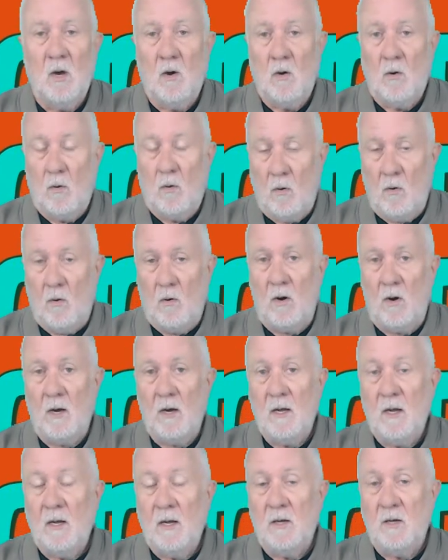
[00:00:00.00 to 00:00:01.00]
or
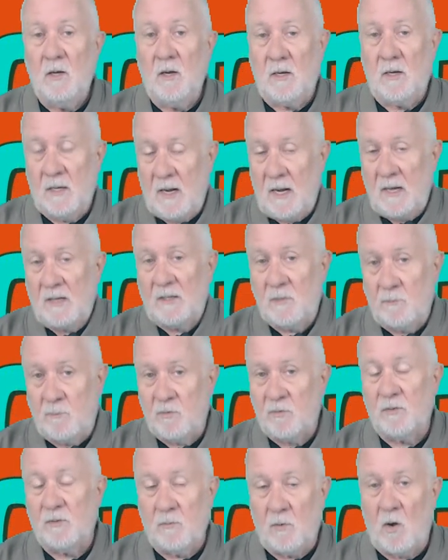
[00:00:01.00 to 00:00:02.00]
you can actually
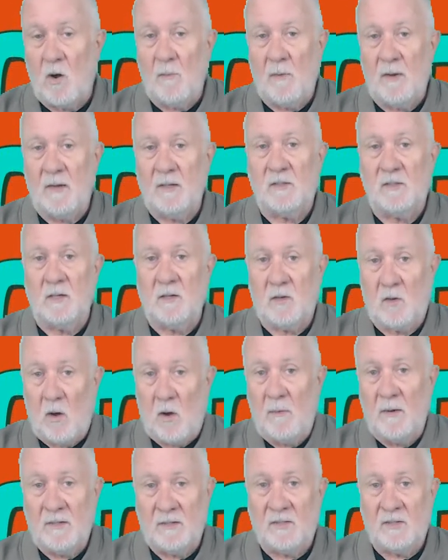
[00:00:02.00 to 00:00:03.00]
put some comments in the
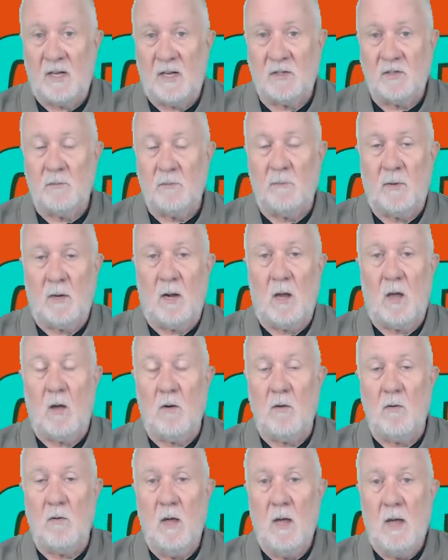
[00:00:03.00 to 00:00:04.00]
comments section below